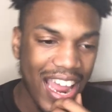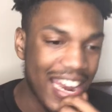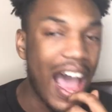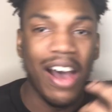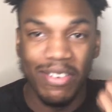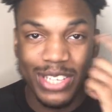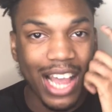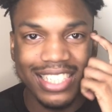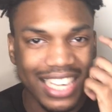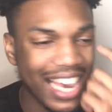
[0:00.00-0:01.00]
Now I'm
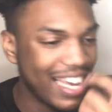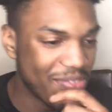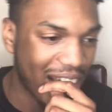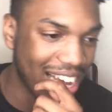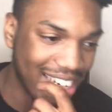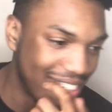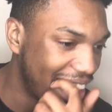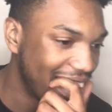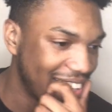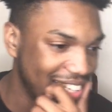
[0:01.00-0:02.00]
starting to get it in my head
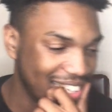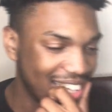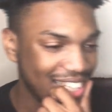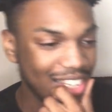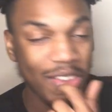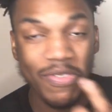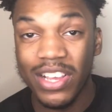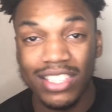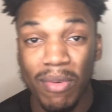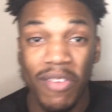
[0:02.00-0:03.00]
now. This is the
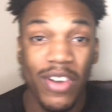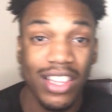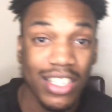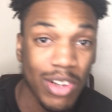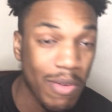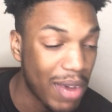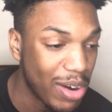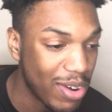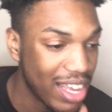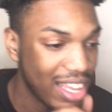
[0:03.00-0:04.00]
first time I've heard this song, by
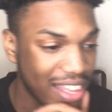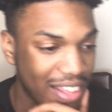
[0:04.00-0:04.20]
the way.